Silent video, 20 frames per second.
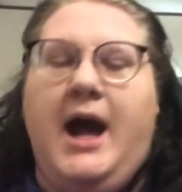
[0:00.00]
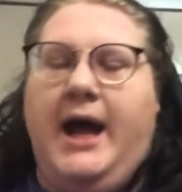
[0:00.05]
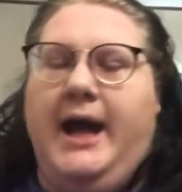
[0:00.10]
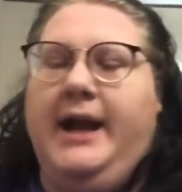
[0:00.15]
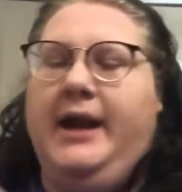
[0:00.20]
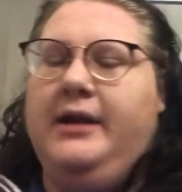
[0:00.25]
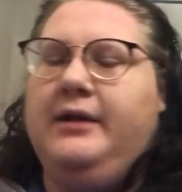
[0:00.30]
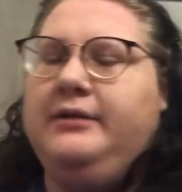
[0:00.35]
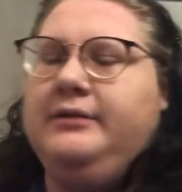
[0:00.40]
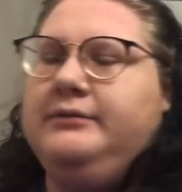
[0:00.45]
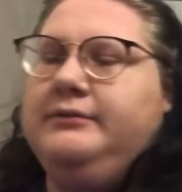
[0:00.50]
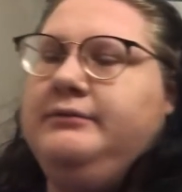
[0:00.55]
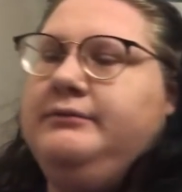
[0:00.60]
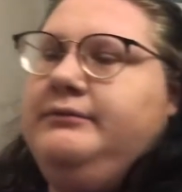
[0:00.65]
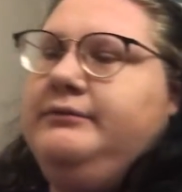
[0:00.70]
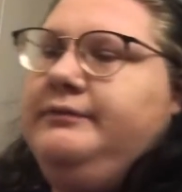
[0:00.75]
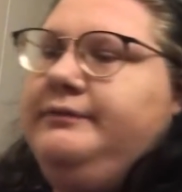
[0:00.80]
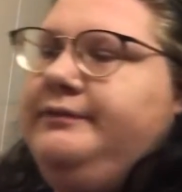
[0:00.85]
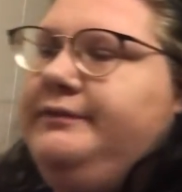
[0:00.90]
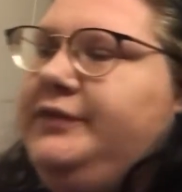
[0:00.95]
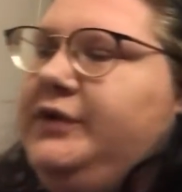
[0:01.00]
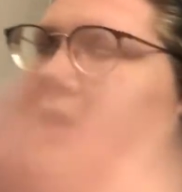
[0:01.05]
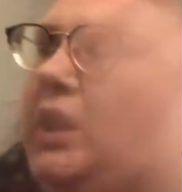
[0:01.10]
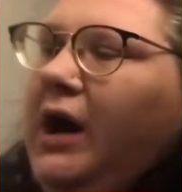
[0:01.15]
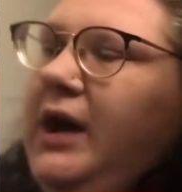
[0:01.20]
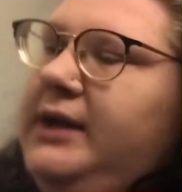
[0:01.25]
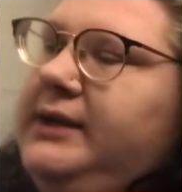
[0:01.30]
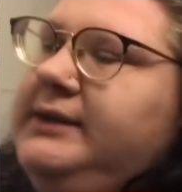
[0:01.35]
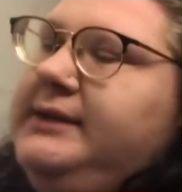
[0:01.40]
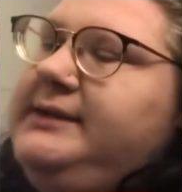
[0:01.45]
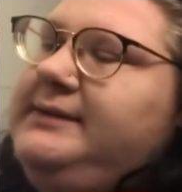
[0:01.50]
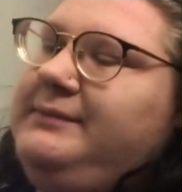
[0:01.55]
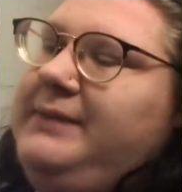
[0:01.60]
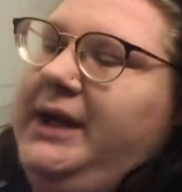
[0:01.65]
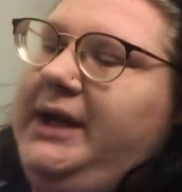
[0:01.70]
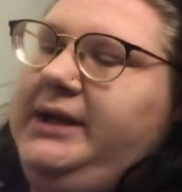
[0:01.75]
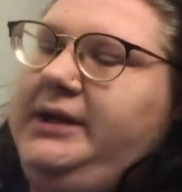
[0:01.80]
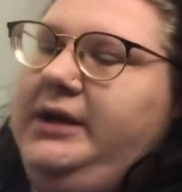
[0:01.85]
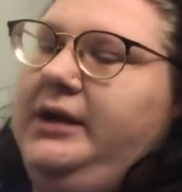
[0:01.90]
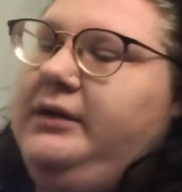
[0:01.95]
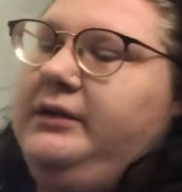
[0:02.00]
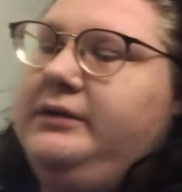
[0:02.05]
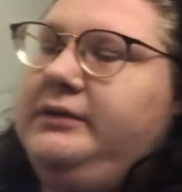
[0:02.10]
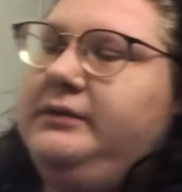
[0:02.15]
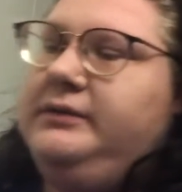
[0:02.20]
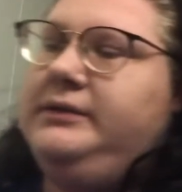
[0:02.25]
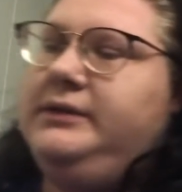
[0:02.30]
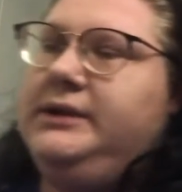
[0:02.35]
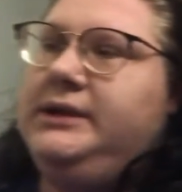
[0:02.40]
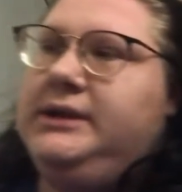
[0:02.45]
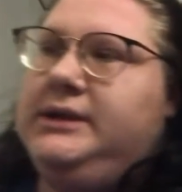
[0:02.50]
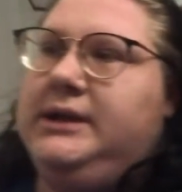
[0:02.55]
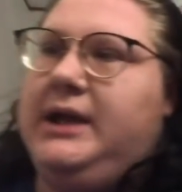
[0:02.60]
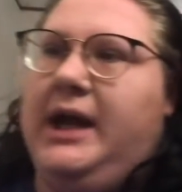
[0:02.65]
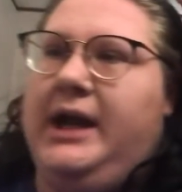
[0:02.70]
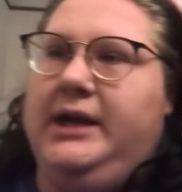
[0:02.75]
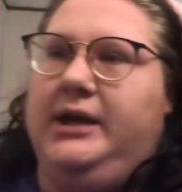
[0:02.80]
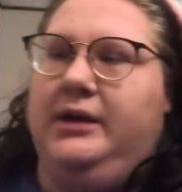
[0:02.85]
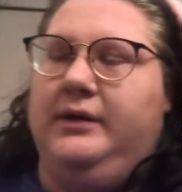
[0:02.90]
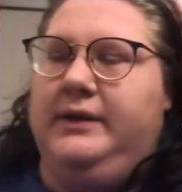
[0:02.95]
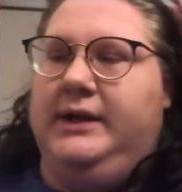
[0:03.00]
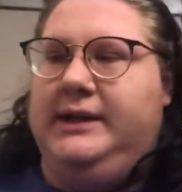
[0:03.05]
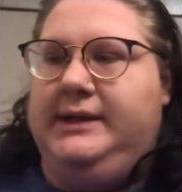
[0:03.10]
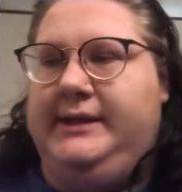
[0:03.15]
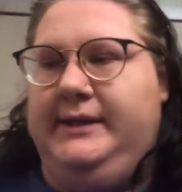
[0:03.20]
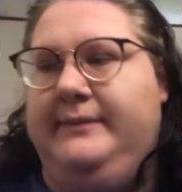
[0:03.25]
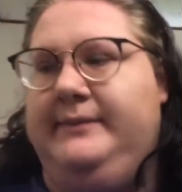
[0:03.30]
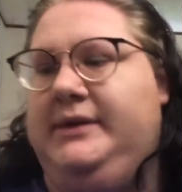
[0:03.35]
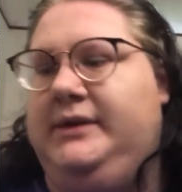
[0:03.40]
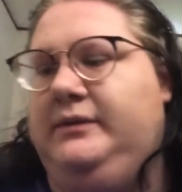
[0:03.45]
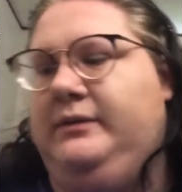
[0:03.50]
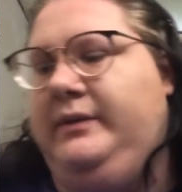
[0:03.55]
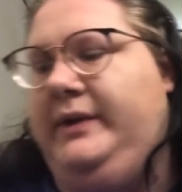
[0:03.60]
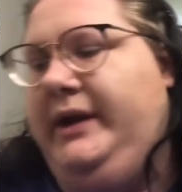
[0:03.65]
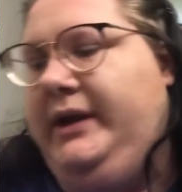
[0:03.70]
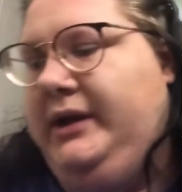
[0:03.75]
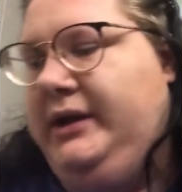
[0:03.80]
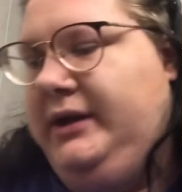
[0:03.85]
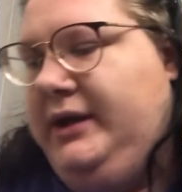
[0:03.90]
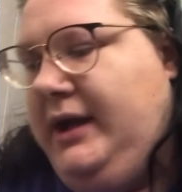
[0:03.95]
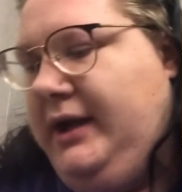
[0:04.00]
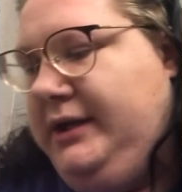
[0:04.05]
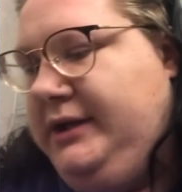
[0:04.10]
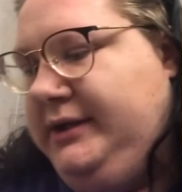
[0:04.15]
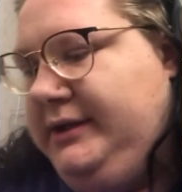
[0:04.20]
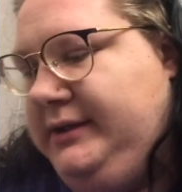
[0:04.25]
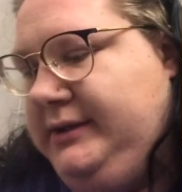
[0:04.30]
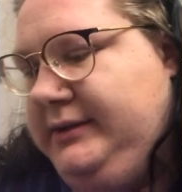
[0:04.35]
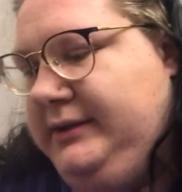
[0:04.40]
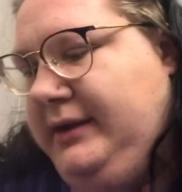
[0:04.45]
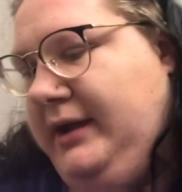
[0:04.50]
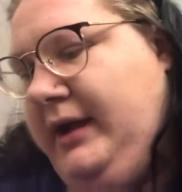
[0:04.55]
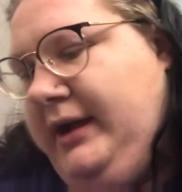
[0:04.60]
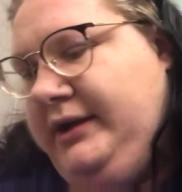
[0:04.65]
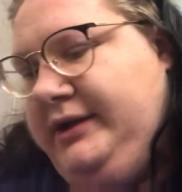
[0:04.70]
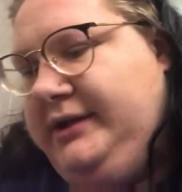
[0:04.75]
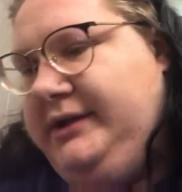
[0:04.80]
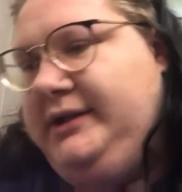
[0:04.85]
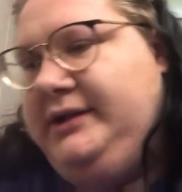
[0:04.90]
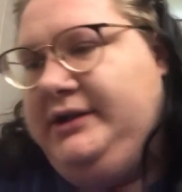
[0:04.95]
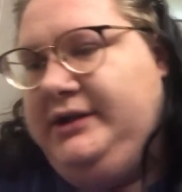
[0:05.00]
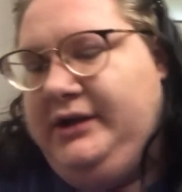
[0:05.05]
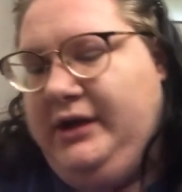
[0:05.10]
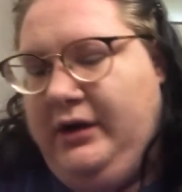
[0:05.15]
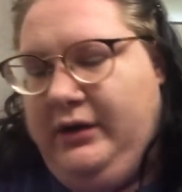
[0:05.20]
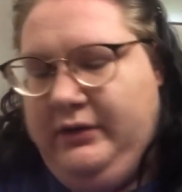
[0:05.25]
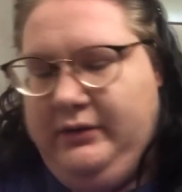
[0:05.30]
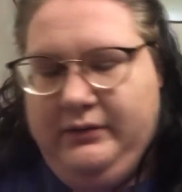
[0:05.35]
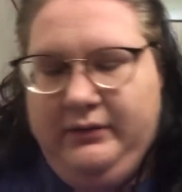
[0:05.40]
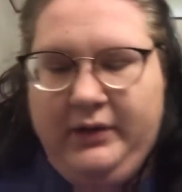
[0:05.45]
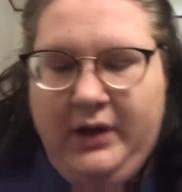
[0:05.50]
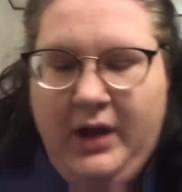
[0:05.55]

I don't bronze my nose. I know that seems weird. I just don't.